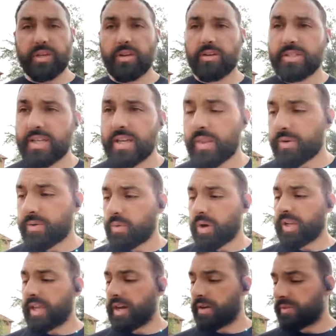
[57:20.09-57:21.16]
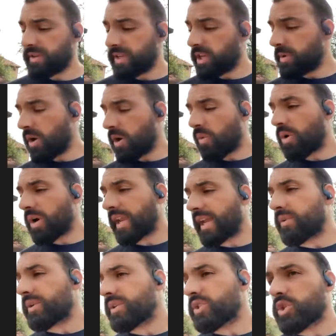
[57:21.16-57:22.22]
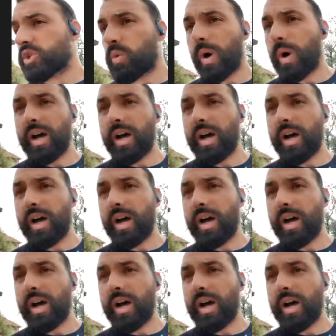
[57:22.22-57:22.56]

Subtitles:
together working out. It could be our workout squad.